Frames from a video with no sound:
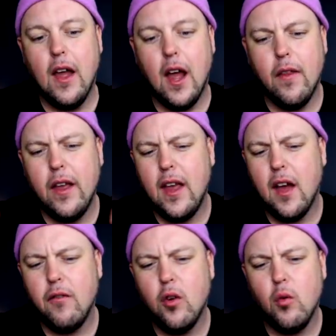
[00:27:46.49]
and they
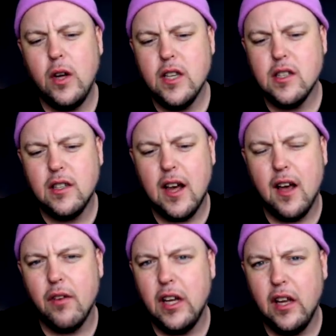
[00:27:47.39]
have no reason to
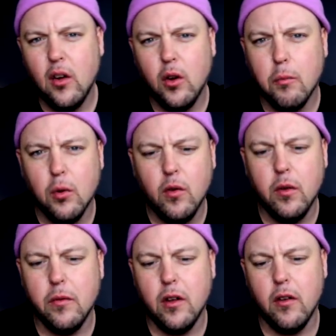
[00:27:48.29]
have an ego to prove
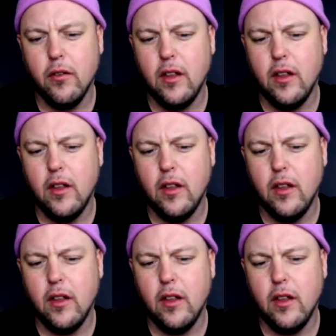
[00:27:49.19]
themselves.